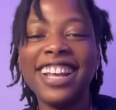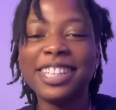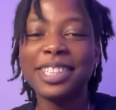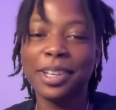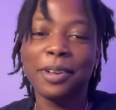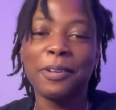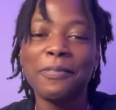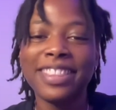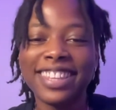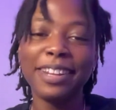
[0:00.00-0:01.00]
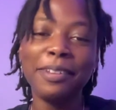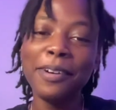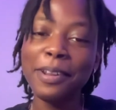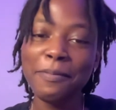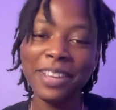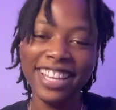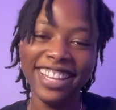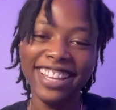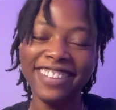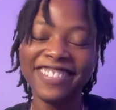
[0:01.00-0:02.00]
So, knowing
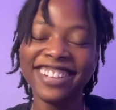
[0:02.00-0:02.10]
me,